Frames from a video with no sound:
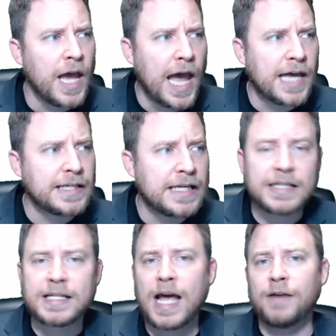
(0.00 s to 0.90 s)
and
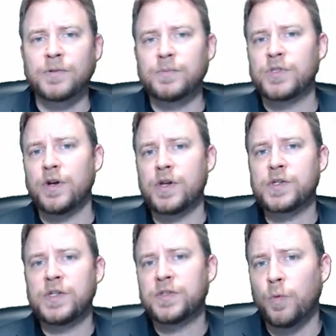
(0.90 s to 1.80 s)
needed to have some serious
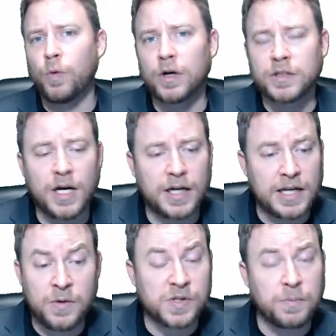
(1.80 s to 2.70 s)
dental work done, and
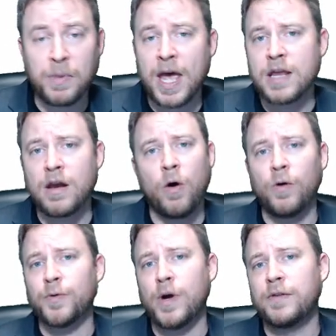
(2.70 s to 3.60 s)
he was in pain
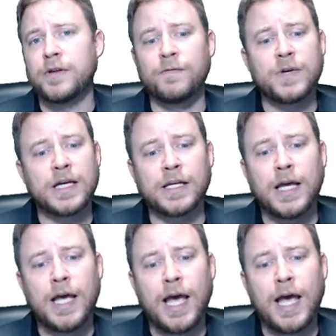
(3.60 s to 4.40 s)
all throughout the event,